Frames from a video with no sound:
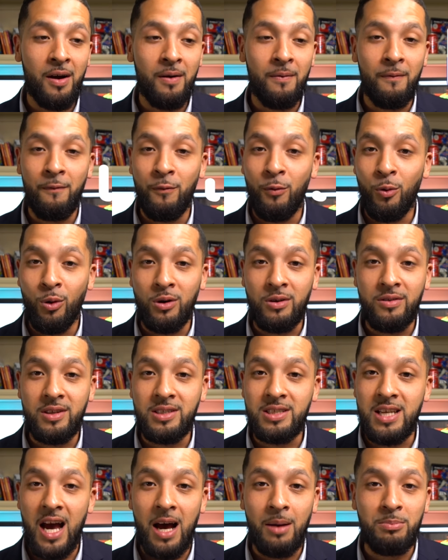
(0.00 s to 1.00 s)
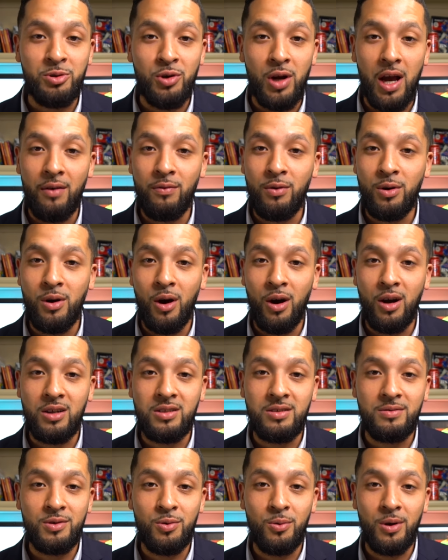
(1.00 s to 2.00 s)
for the top travel cards
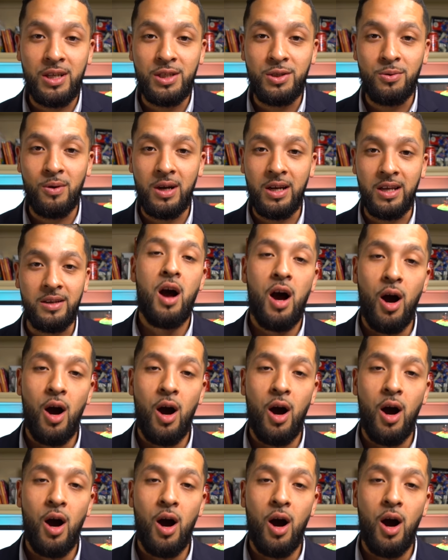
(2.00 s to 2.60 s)
of 2020.